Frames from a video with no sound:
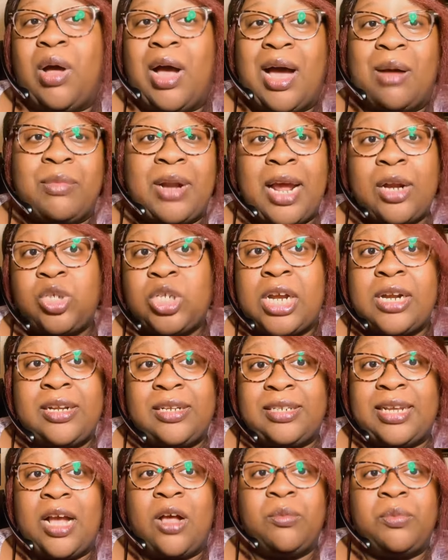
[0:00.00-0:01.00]
I'm not trying to
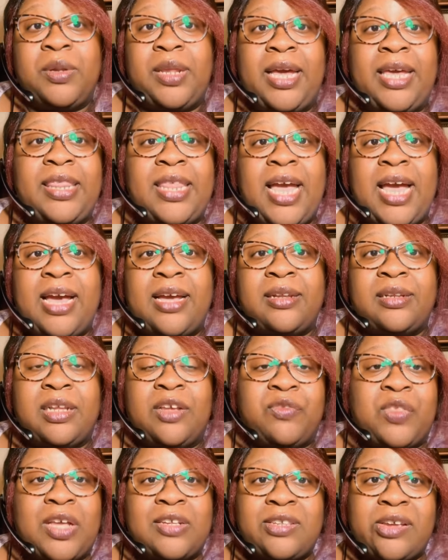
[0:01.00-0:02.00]
downplay that.
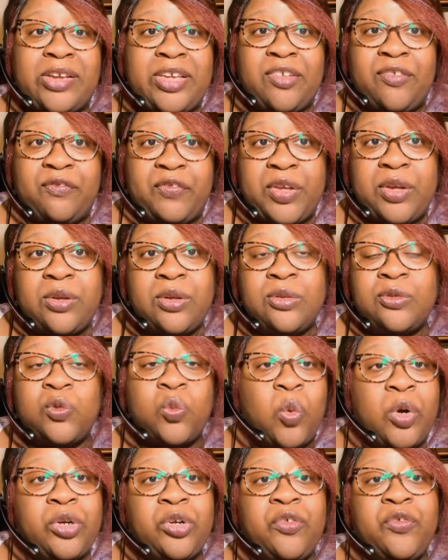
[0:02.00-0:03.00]
If that's how he feels,
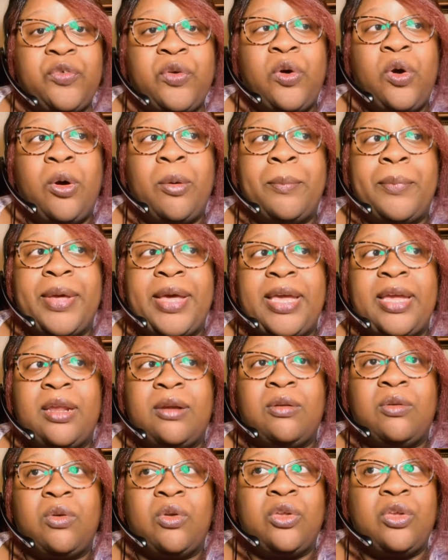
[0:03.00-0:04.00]
wonderful.
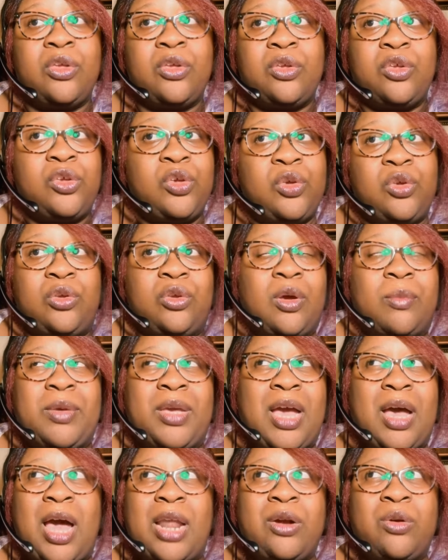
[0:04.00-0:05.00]
But
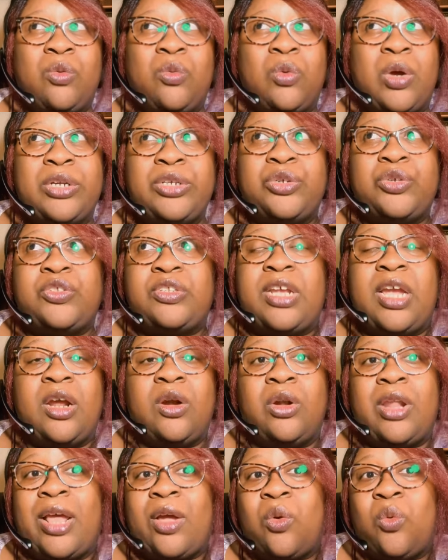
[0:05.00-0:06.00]
I don't
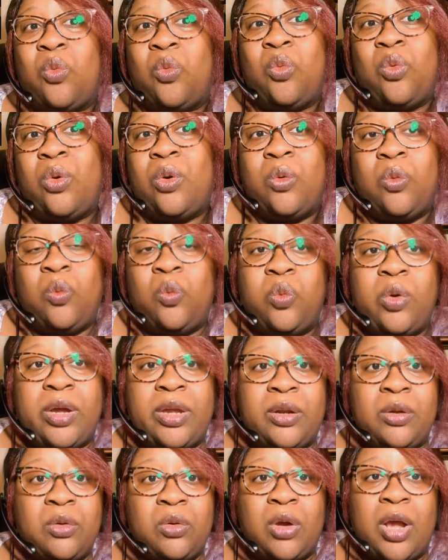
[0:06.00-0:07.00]
understand, like,
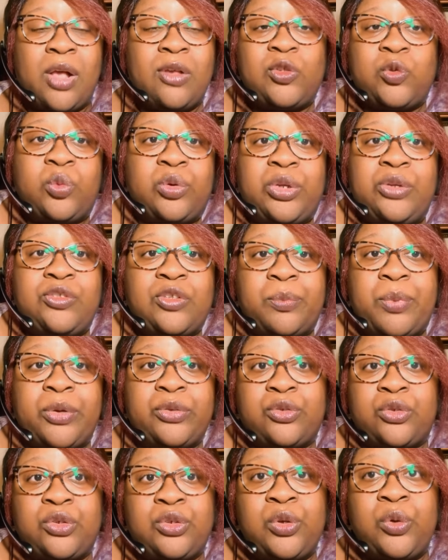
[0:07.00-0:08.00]
what else were you
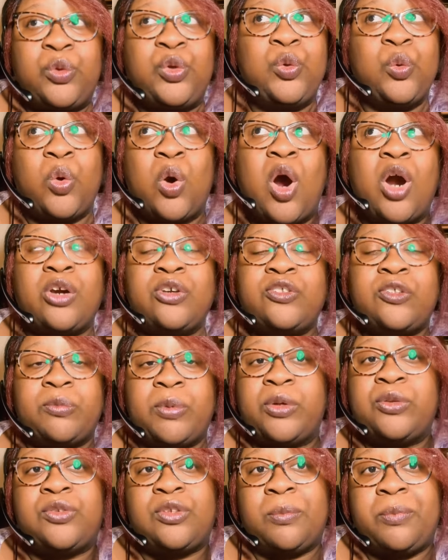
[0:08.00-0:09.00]
supposed to do? You are
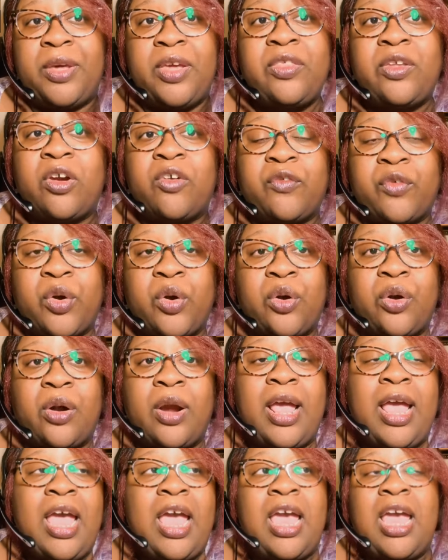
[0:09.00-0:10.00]
supposed to be there for her.
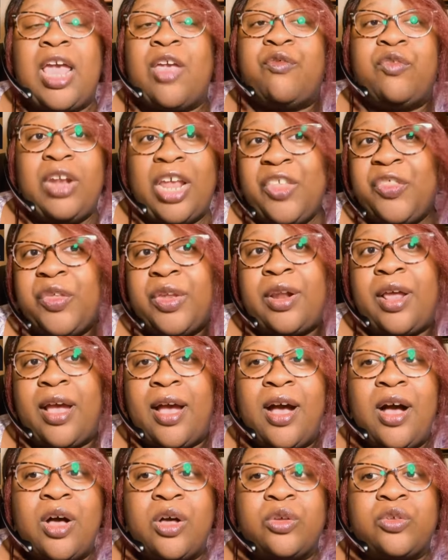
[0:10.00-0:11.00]
If nothing
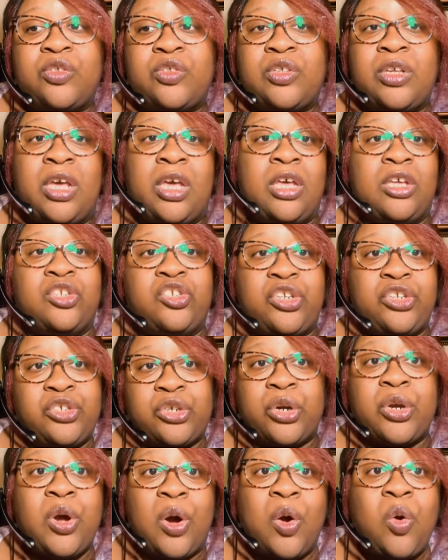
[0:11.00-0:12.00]
else, she's
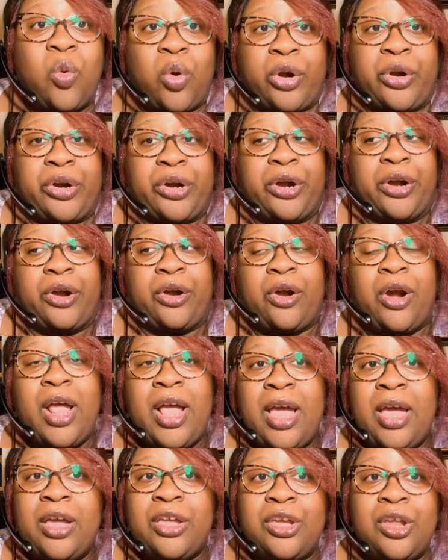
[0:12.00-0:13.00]
your coworker.
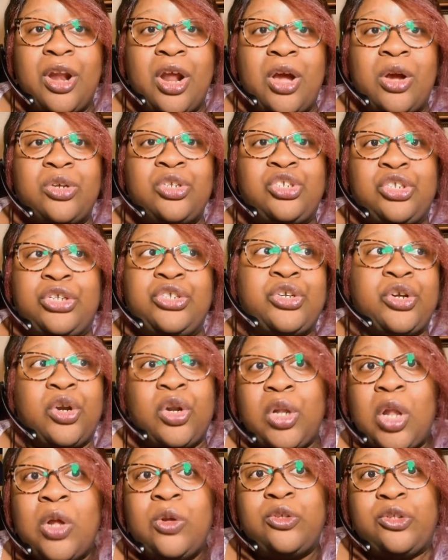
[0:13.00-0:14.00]
You know, she's your
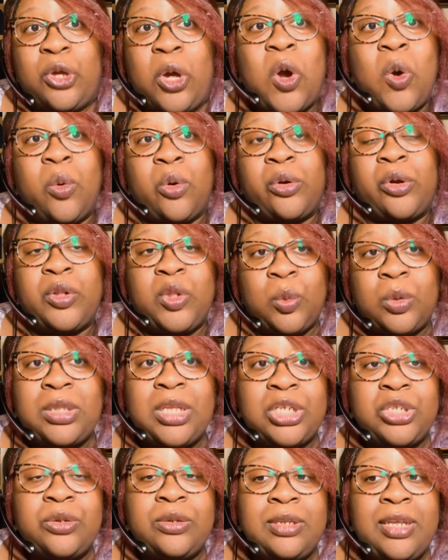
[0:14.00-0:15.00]
close coworker, the one
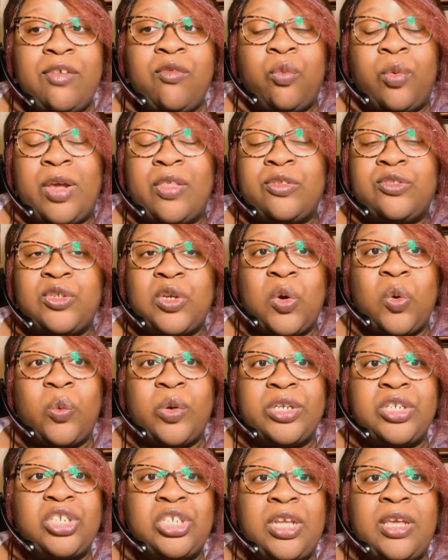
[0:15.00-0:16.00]
that you live with. So
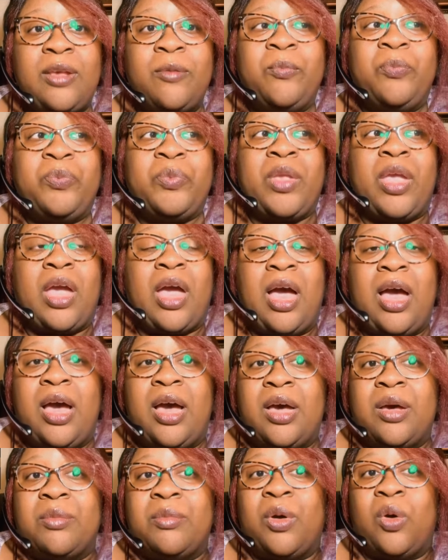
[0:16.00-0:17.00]
when she
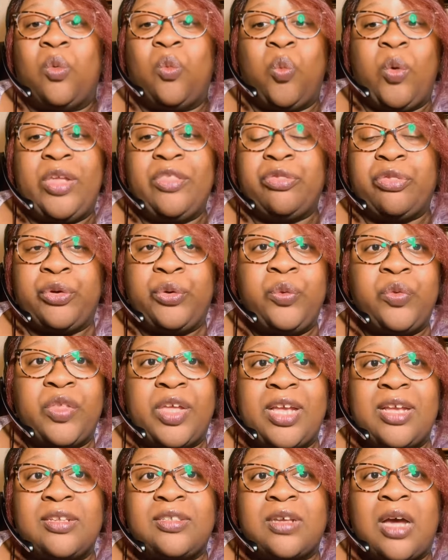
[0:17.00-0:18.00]
went through
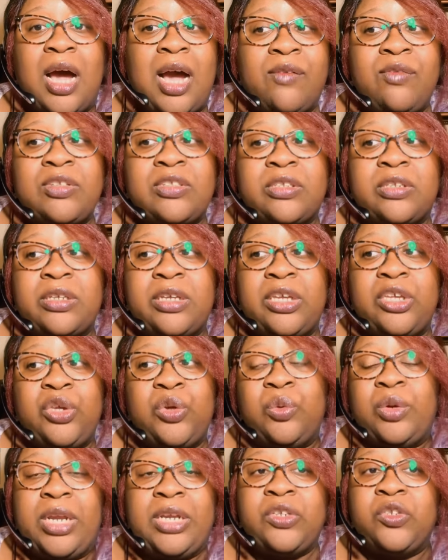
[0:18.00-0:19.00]
this, obviously
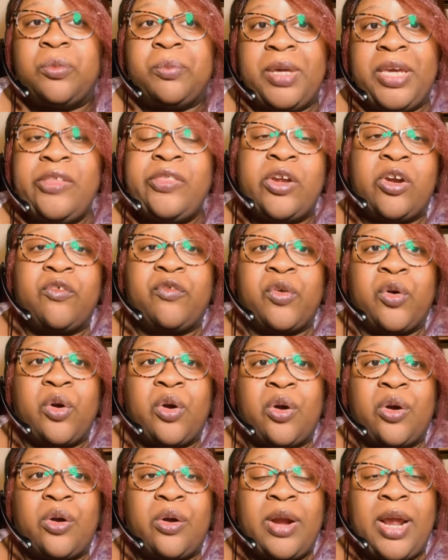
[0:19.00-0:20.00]
you need to be there for
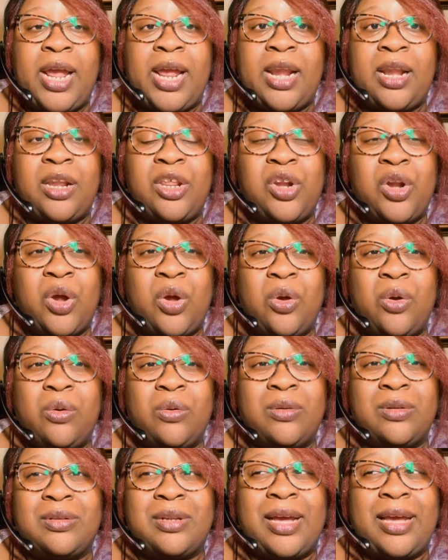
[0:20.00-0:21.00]
her. And, you
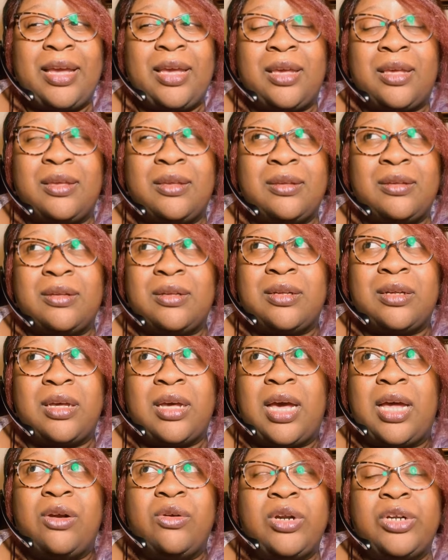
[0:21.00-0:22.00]
know, like,
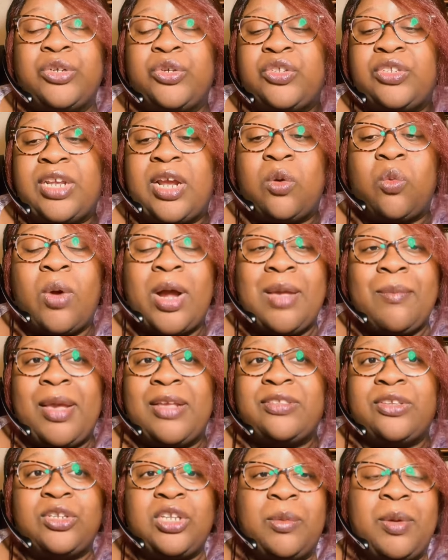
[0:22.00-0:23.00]
I don't understand why he
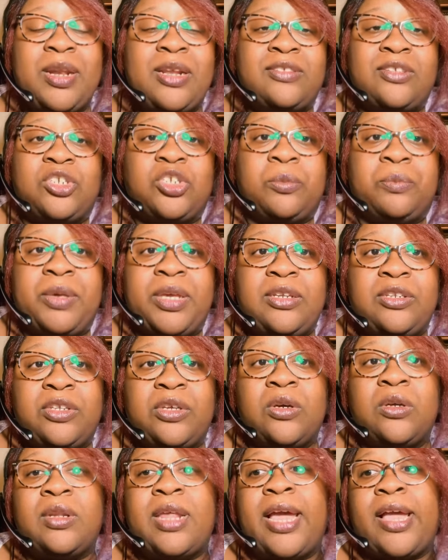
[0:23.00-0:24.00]
made it such a big
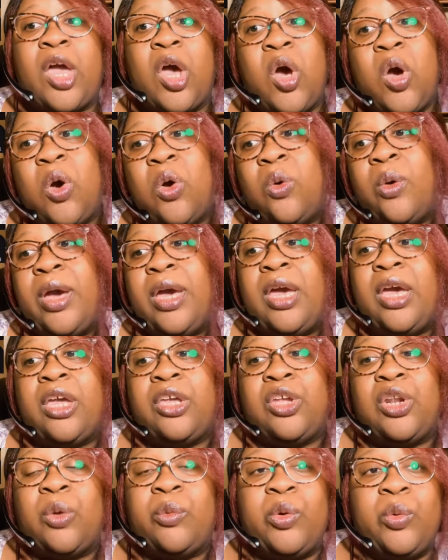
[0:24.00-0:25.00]
deal. Like, oh,
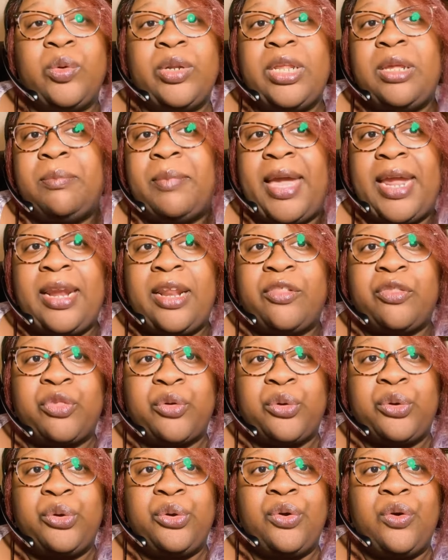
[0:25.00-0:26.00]
you know, we really made it
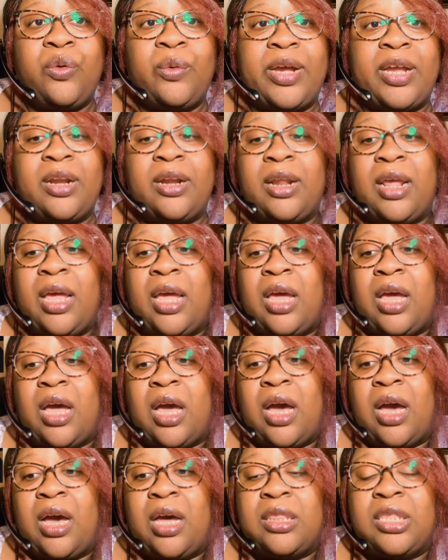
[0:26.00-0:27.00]
through.
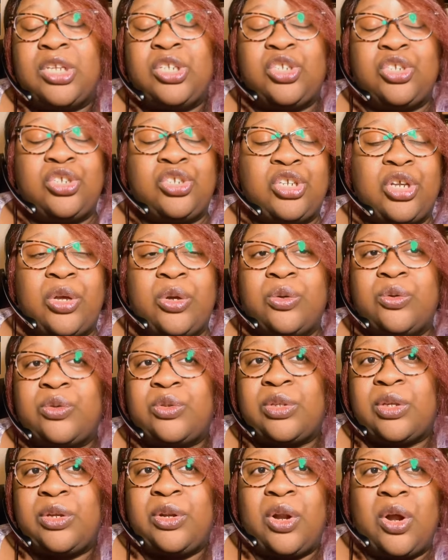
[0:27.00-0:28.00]
And this just
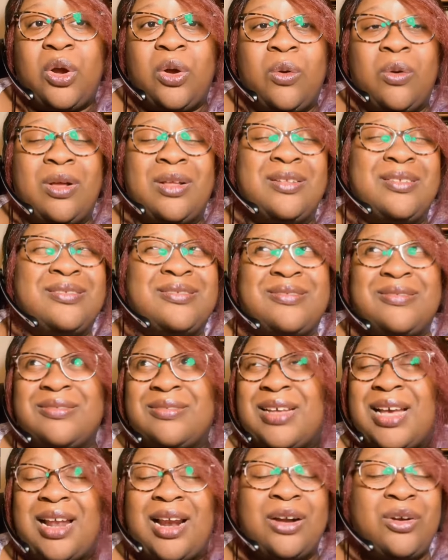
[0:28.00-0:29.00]
shows, you know,
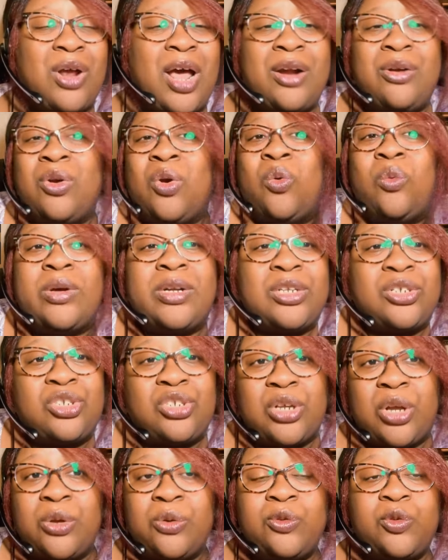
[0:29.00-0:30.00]
I don't know what it
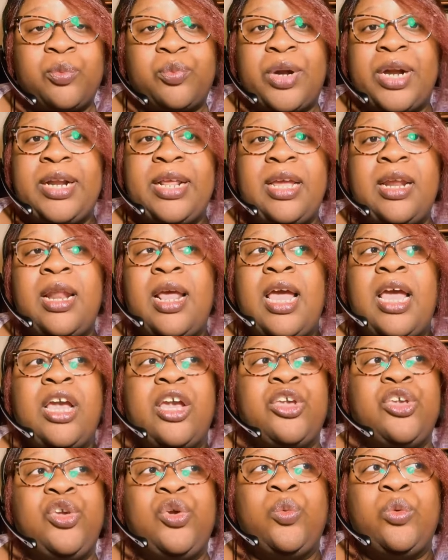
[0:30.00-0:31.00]
shows, Brennan.
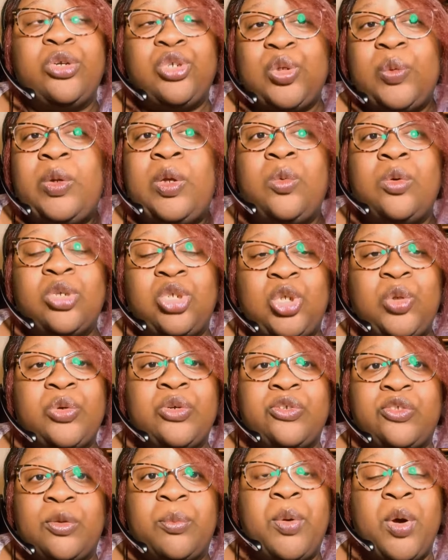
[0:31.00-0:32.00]
You were doing what you
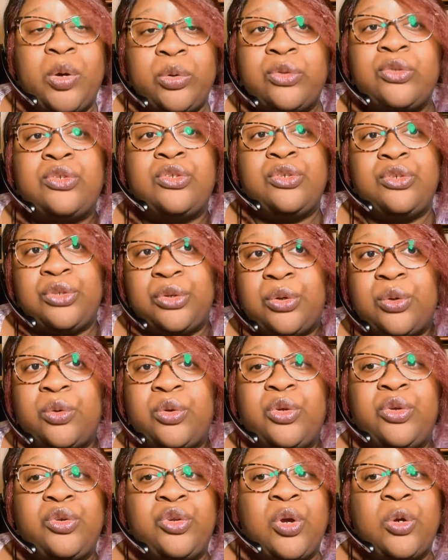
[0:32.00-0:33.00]
were supposed to do.
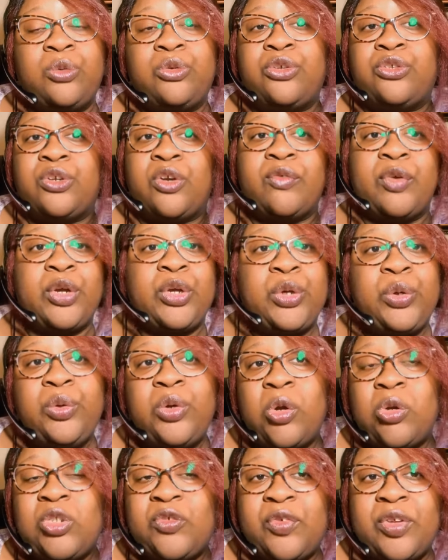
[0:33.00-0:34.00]
You don't deserve a
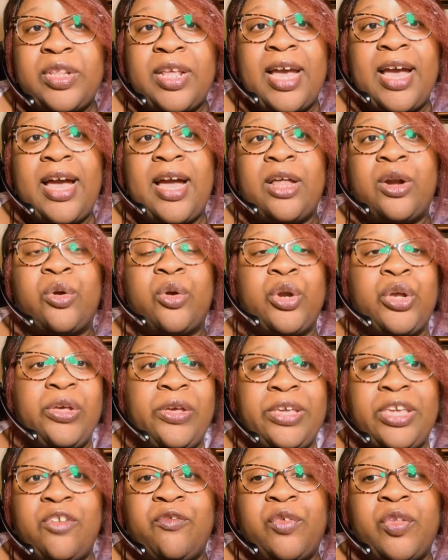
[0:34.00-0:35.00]
kudos for that or a
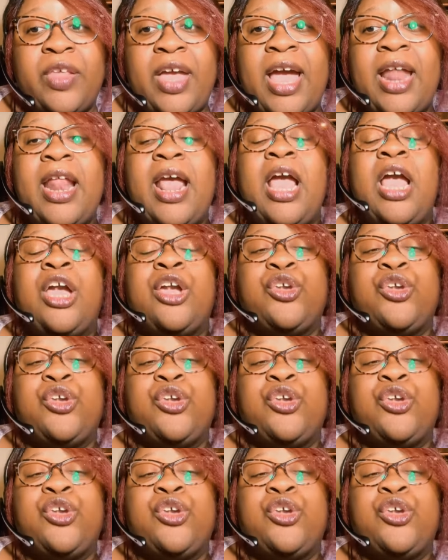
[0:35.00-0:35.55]
cookie for that.